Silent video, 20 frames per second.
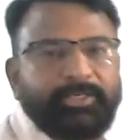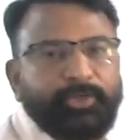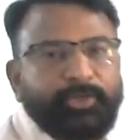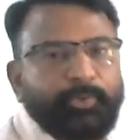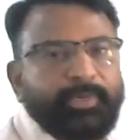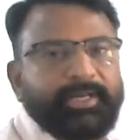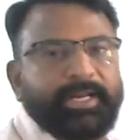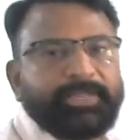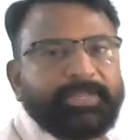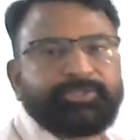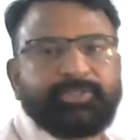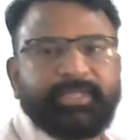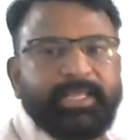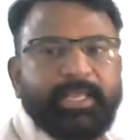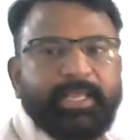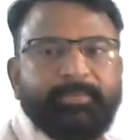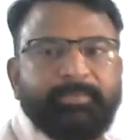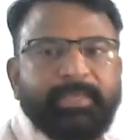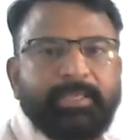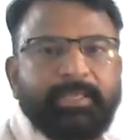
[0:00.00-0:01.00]
new interaction
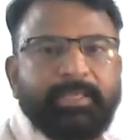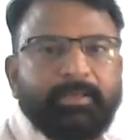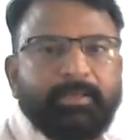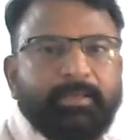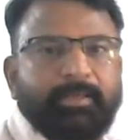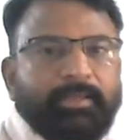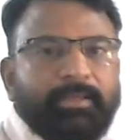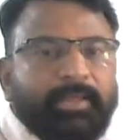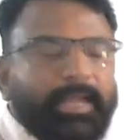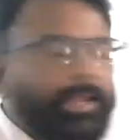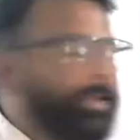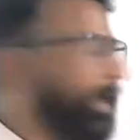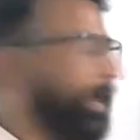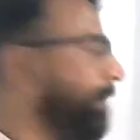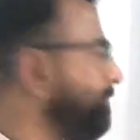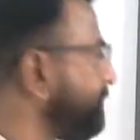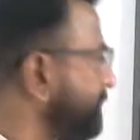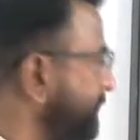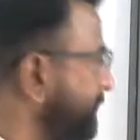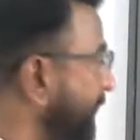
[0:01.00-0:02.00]
AB, and
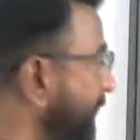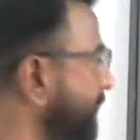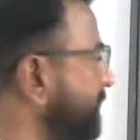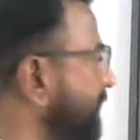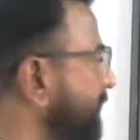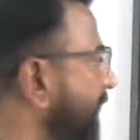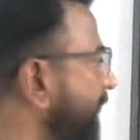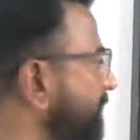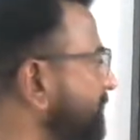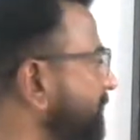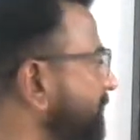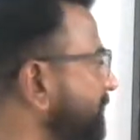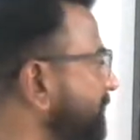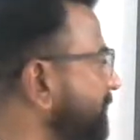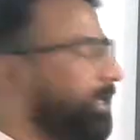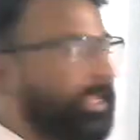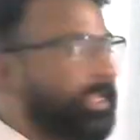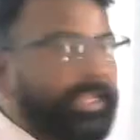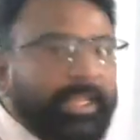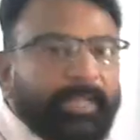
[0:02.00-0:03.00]
I'm saying
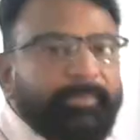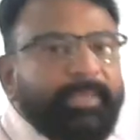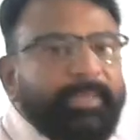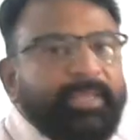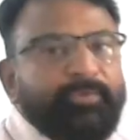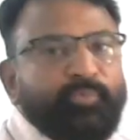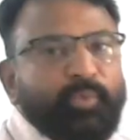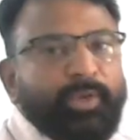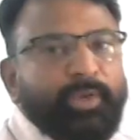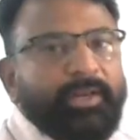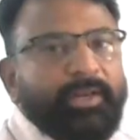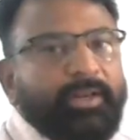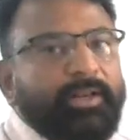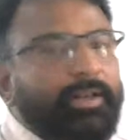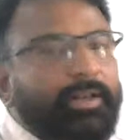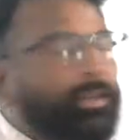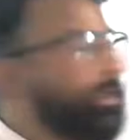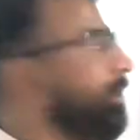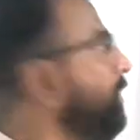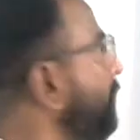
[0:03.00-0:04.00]
that AB
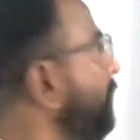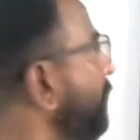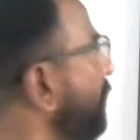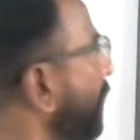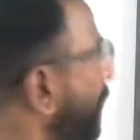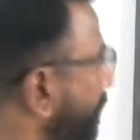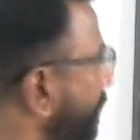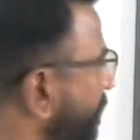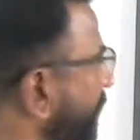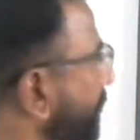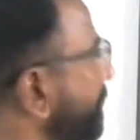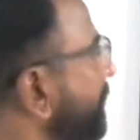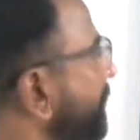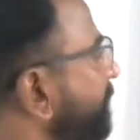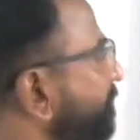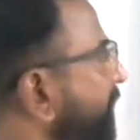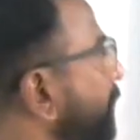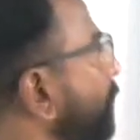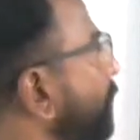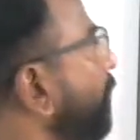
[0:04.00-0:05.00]
will not
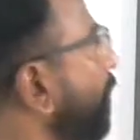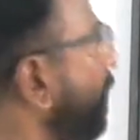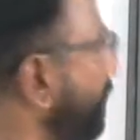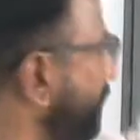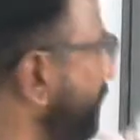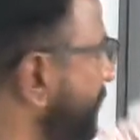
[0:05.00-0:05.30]
AB